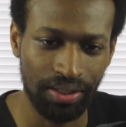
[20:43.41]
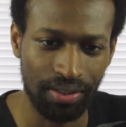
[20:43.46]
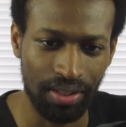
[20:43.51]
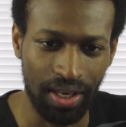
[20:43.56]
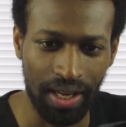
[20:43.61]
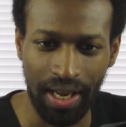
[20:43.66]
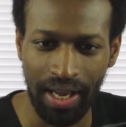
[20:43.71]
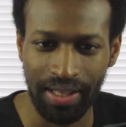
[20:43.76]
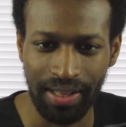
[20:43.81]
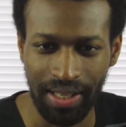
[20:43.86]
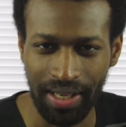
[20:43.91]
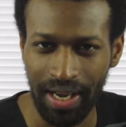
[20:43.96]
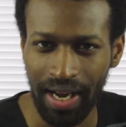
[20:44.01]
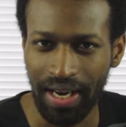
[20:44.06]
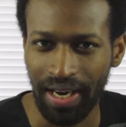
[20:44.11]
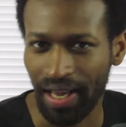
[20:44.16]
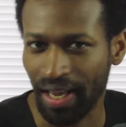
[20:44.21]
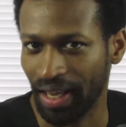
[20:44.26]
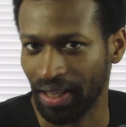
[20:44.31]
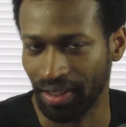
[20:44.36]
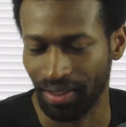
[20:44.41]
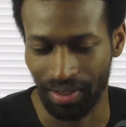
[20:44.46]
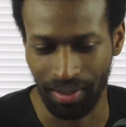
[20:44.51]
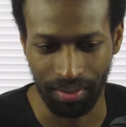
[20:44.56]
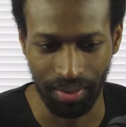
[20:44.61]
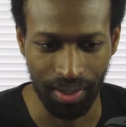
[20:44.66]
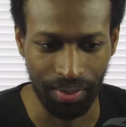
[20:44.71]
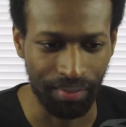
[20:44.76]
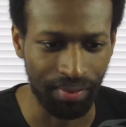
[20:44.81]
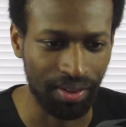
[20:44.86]
So they had they kind of had to
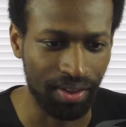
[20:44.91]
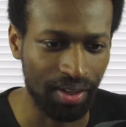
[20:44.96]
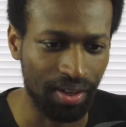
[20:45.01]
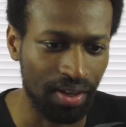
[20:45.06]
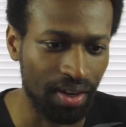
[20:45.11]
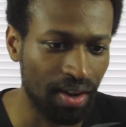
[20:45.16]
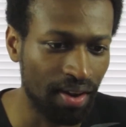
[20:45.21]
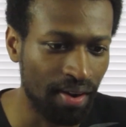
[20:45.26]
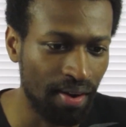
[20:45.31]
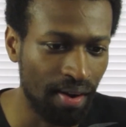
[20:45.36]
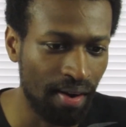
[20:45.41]
know everything.